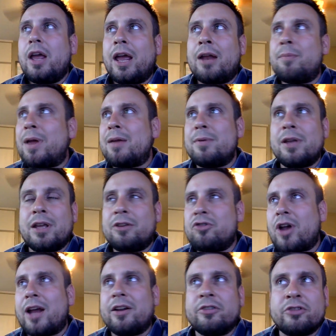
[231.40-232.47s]
and maybe he
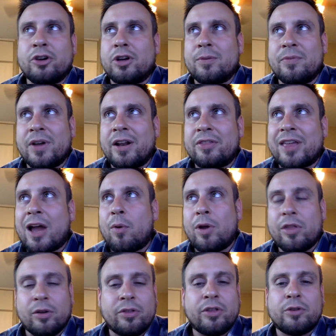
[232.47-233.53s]
tried to circumvent it that
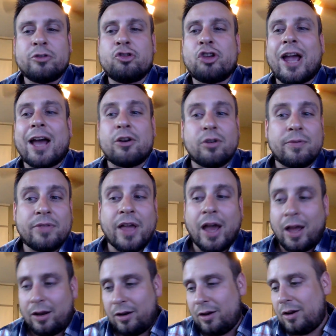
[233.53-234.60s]
way. There's chatter of
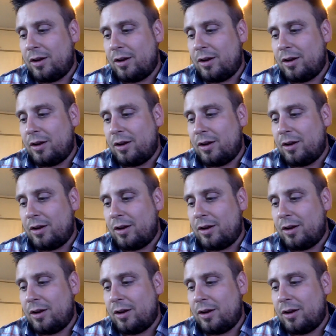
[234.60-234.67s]
that.